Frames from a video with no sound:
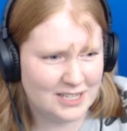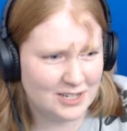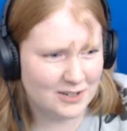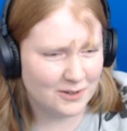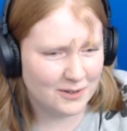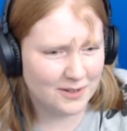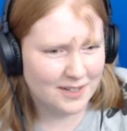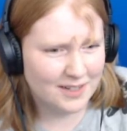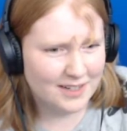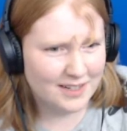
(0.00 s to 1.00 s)
do.
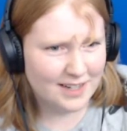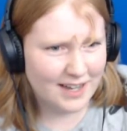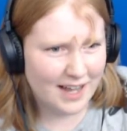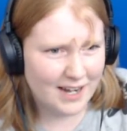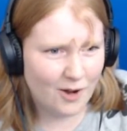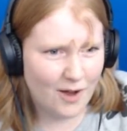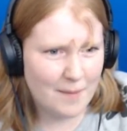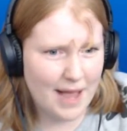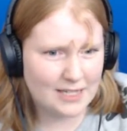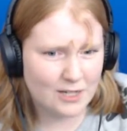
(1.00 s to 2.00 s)
I know, I'm
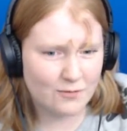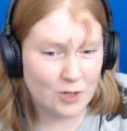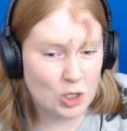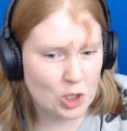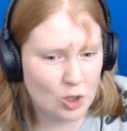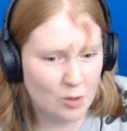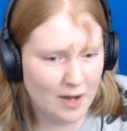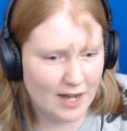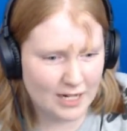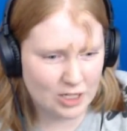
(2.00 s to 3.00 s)
asking for too
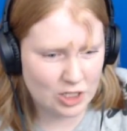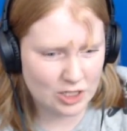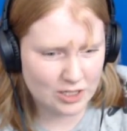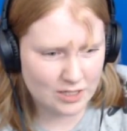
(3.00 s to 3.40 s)
much.